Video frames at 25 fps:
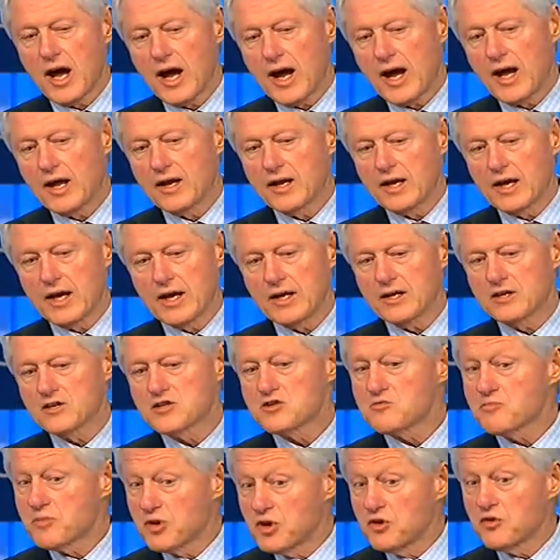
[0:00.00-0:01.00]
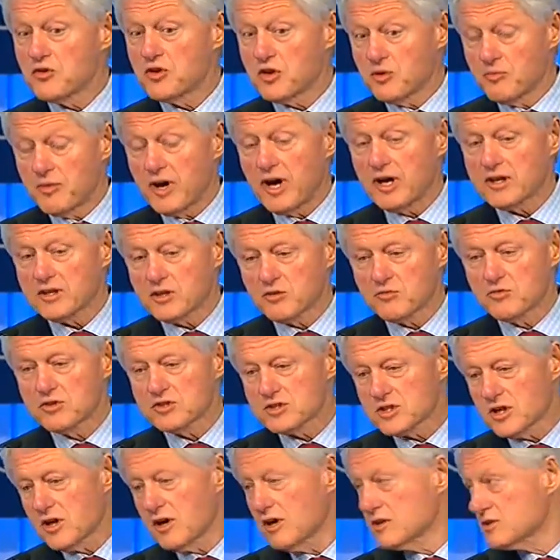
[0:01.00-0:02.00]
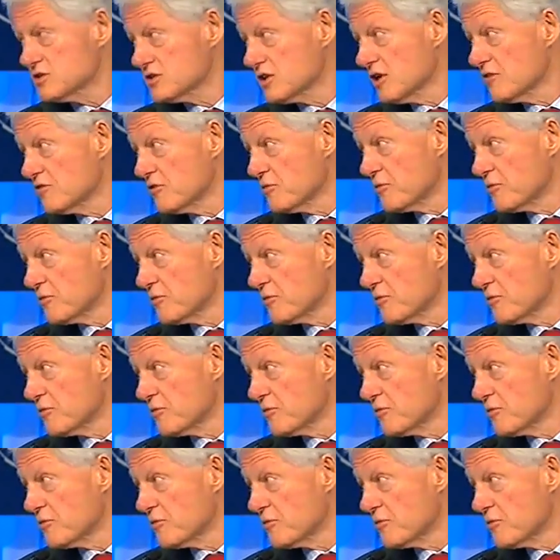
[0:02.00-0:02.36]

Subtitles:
and a dispute about the results